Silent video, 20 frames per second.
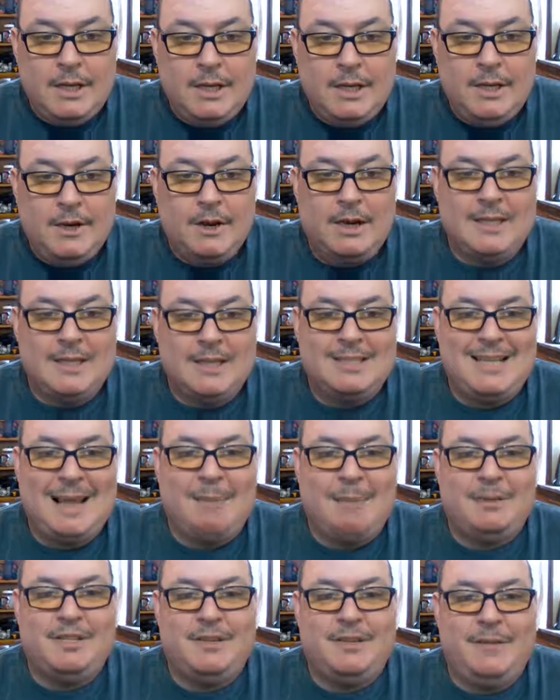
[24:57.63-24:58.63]
You're going to
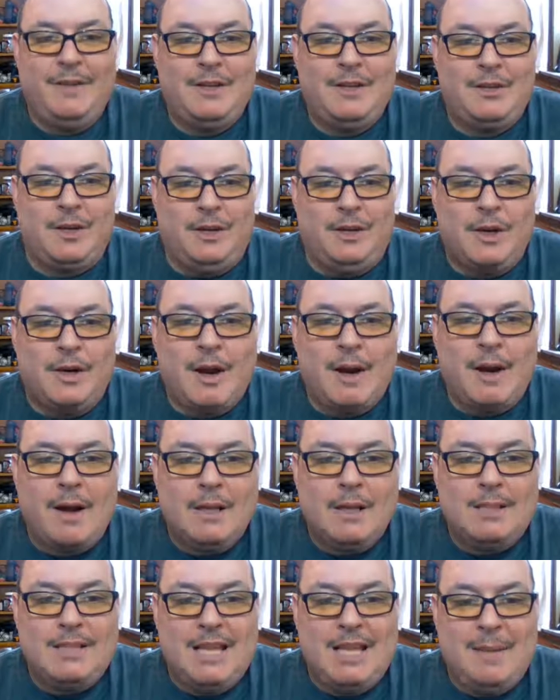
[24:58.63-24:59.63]
establish a vision. Your
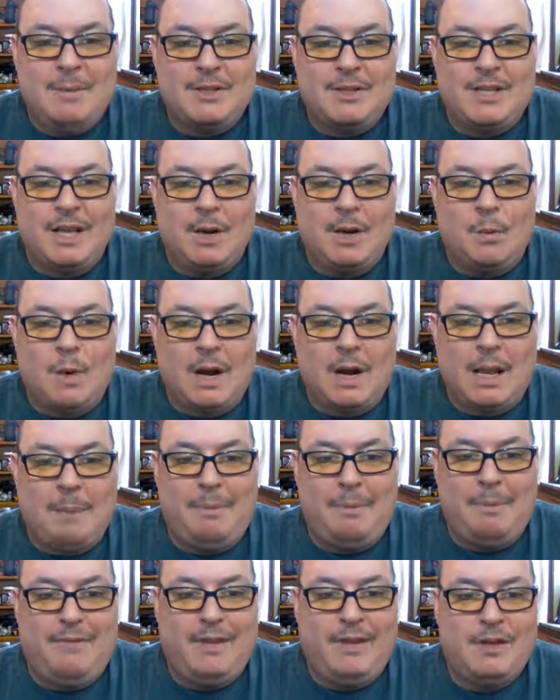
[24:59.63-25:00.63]
governance team is going to work up
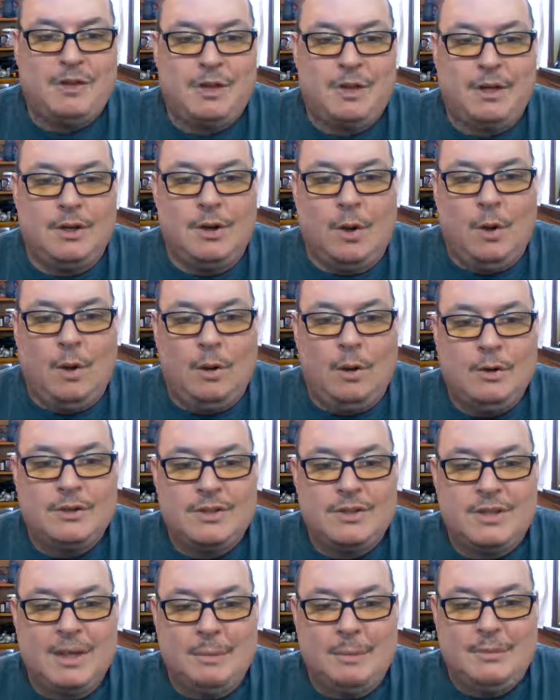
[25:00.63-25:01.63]
a vision,
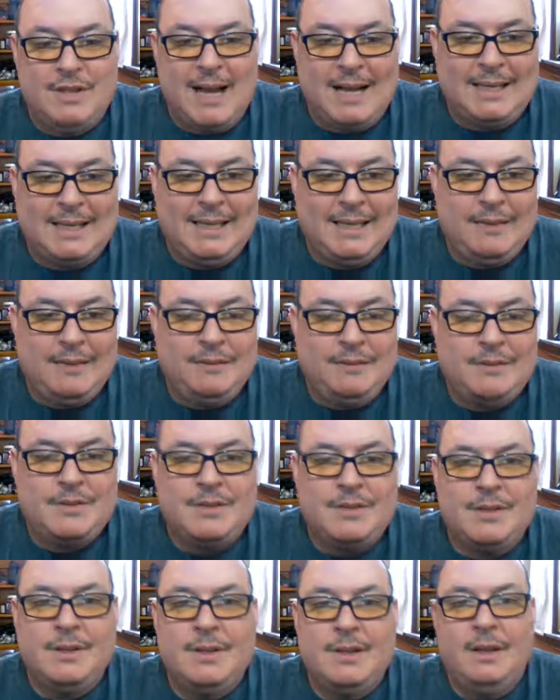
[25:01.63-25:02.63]
goals,
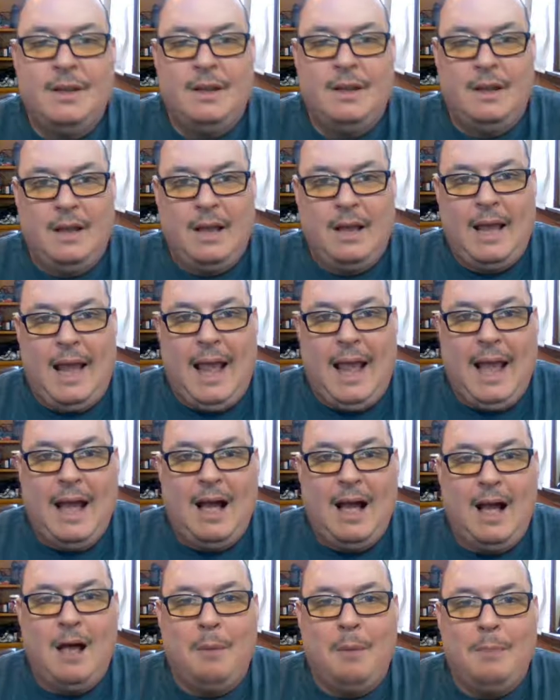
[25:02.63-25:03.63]
objectives
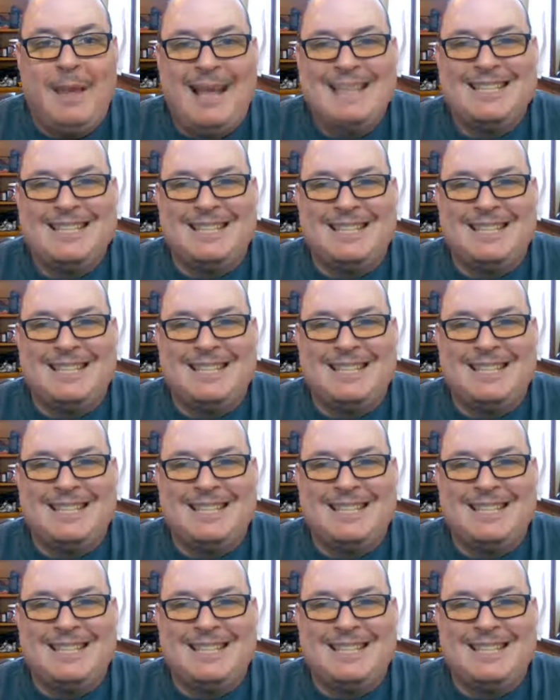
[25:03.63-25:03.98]
as